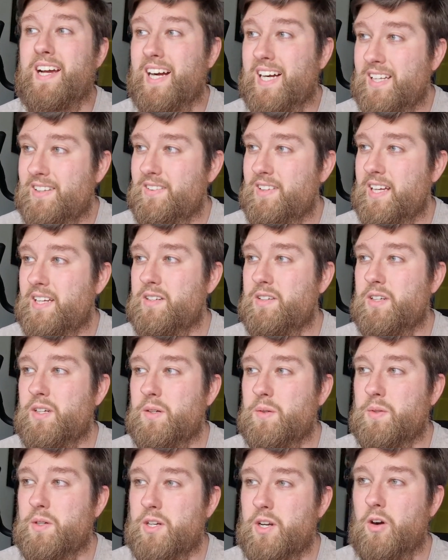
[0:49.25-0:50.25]
and Lando
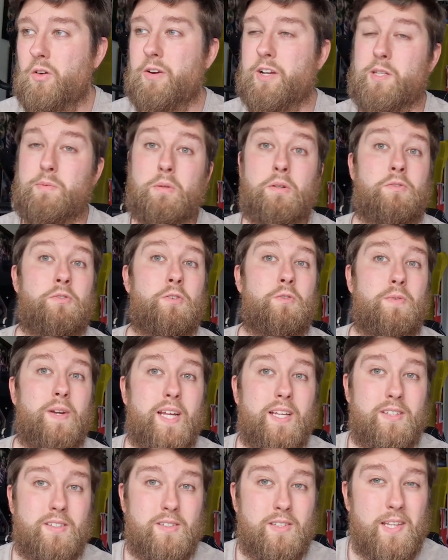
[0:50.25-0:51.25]
Norris, but for
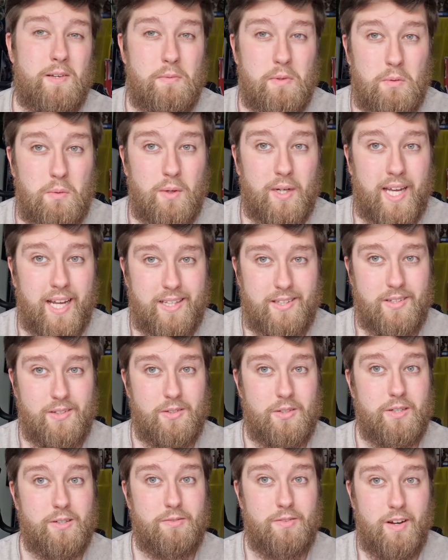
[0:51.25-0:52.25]
reasons that we will get
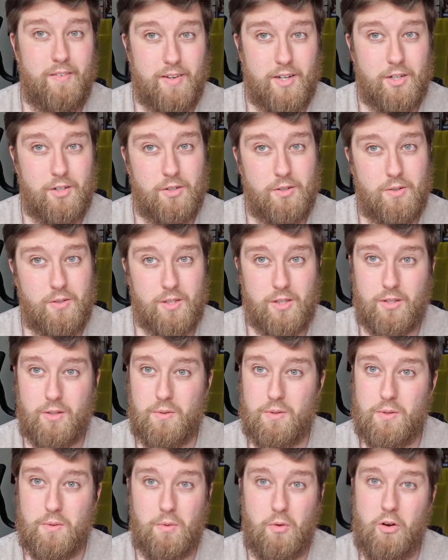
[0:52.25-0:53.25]
into very shortly,
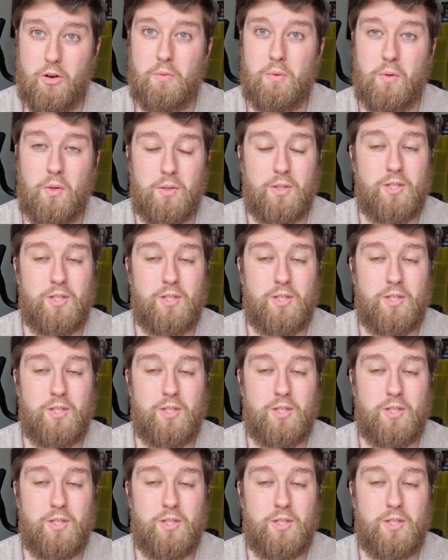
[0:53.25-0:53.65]
don't you worry, we'll